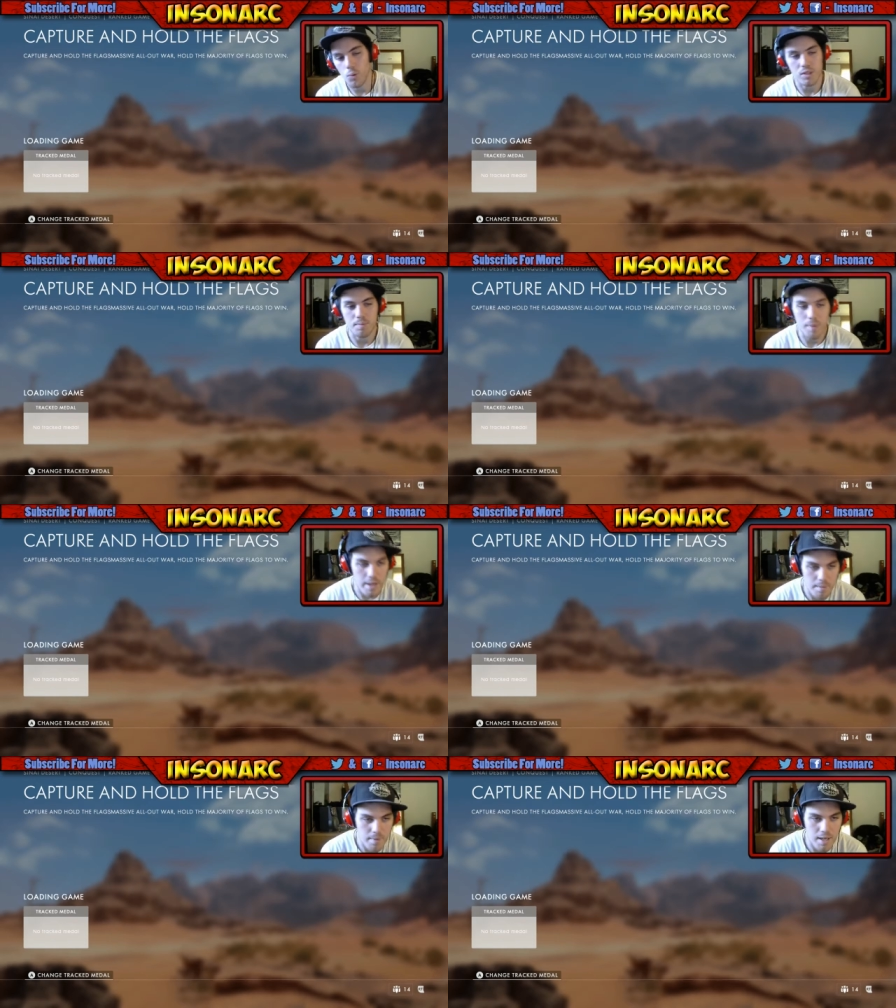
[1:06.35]
what's
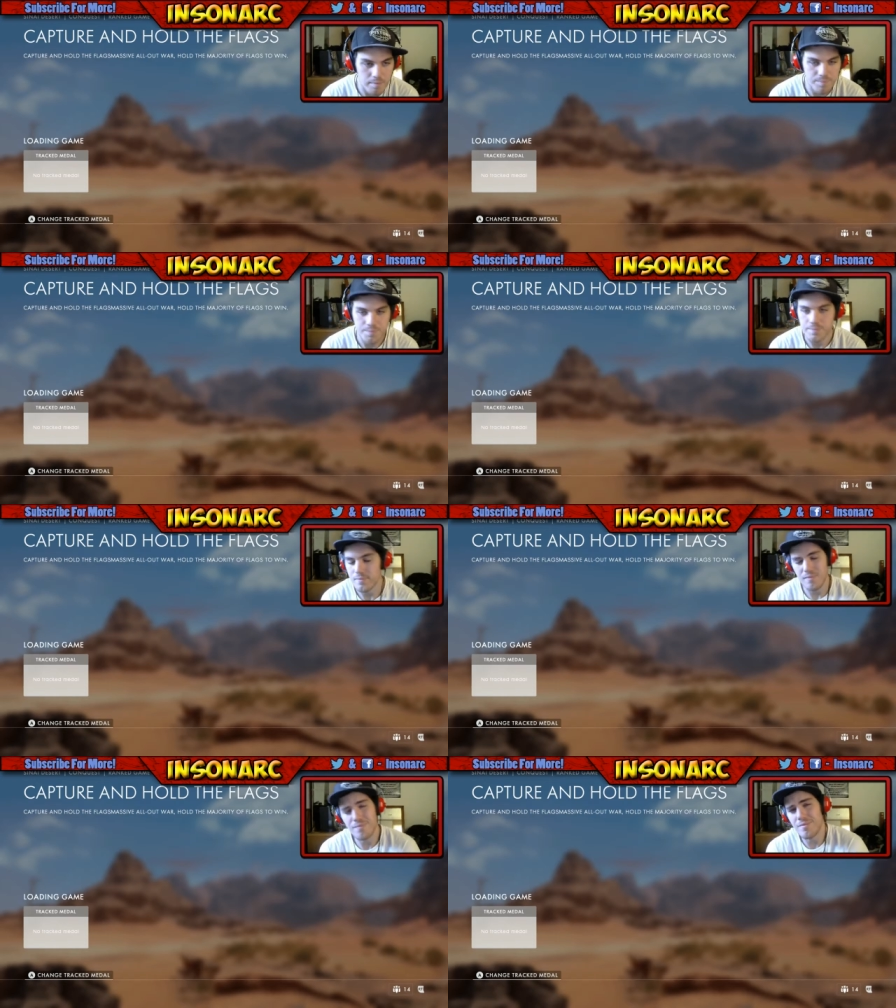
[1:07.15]
better, man,
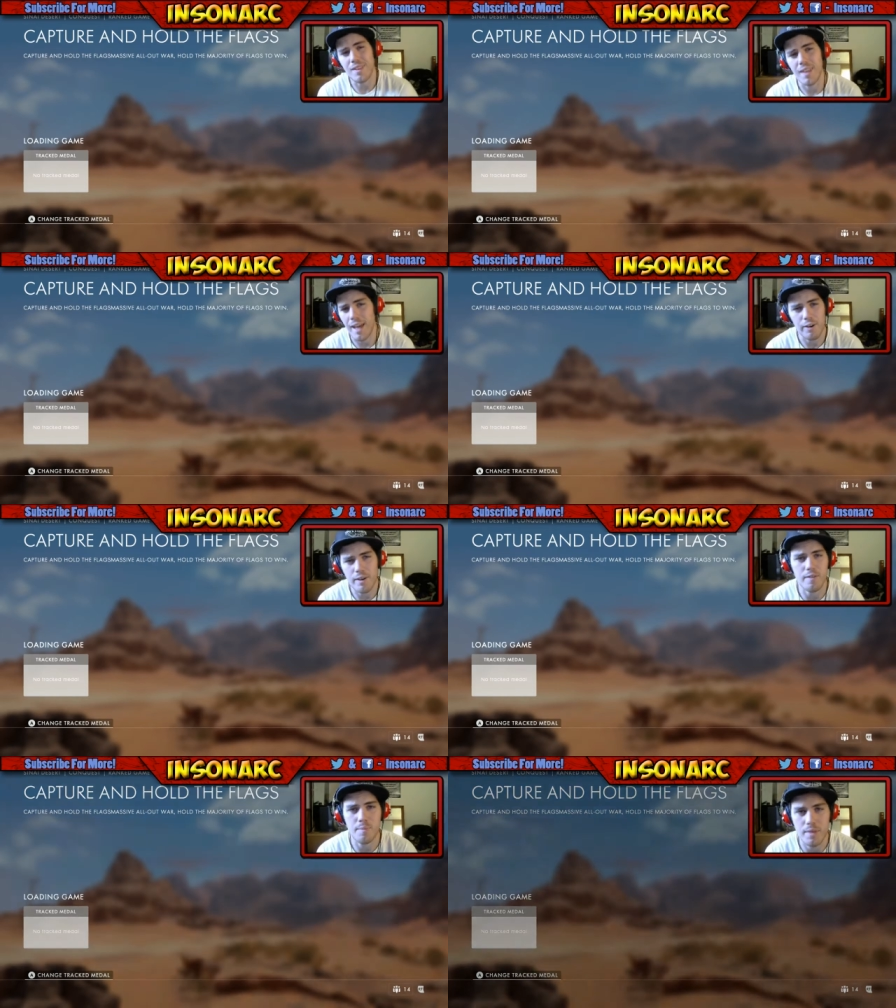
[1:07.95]
I
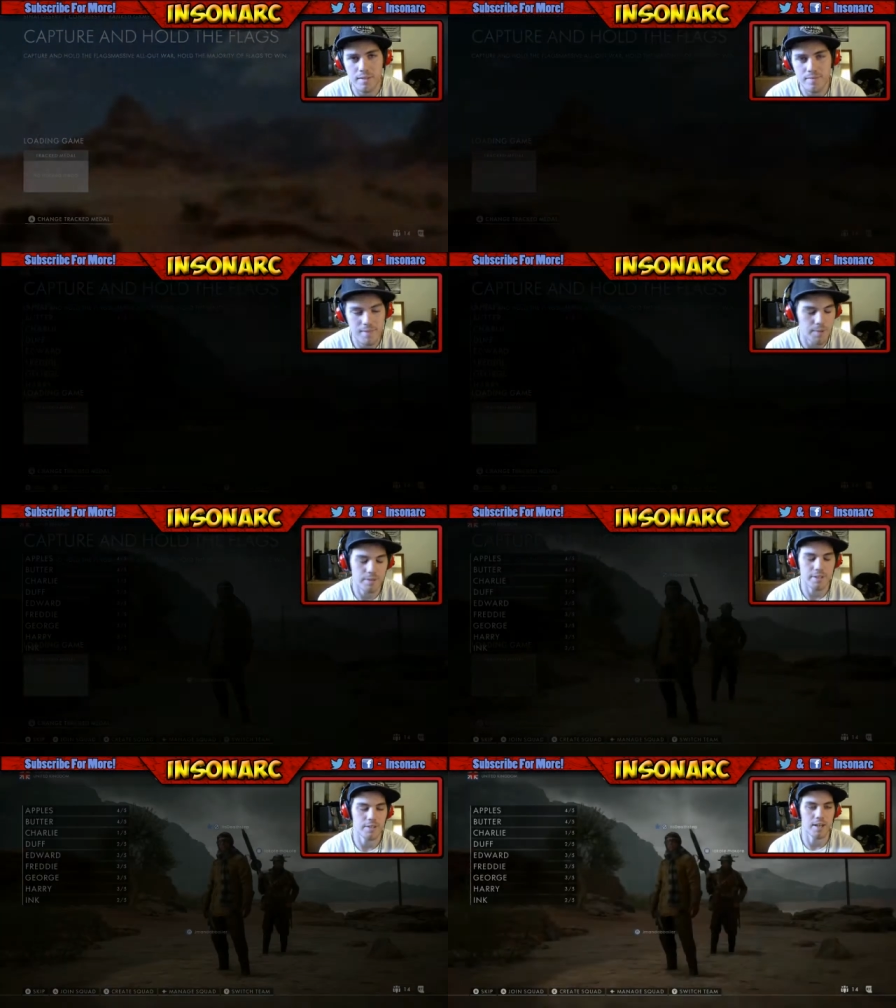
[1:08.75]
don't have an opinion. I
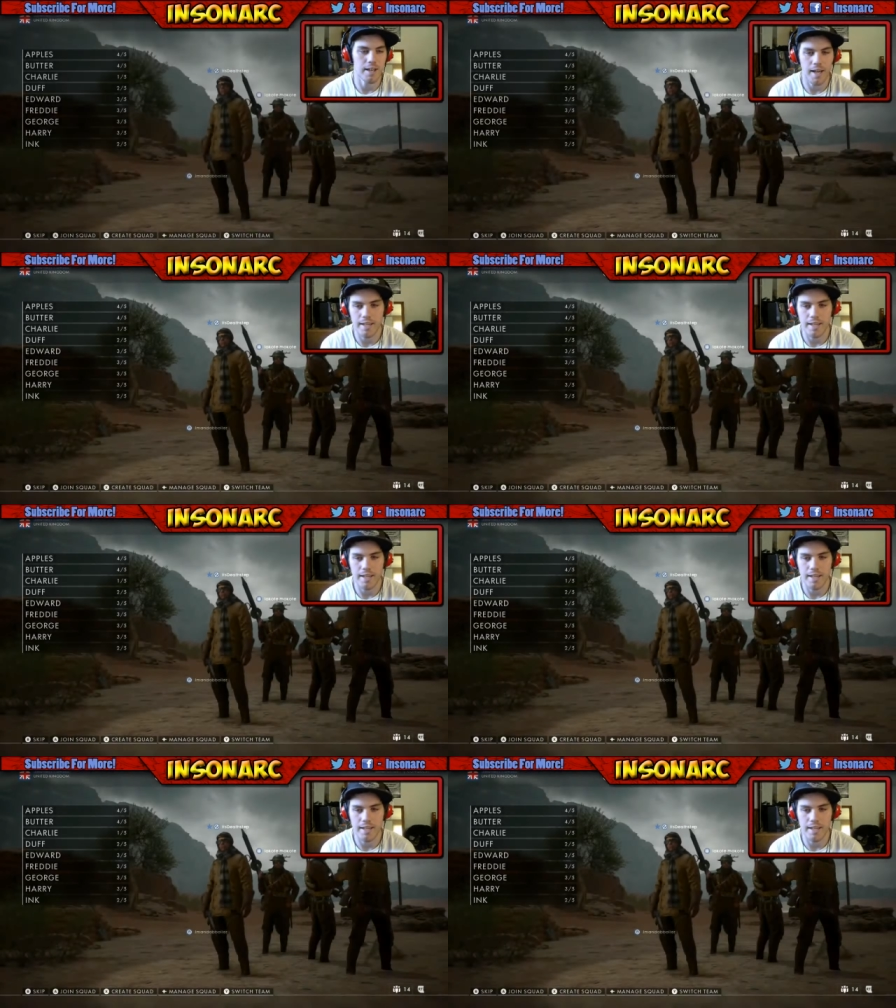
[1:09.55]
really don't.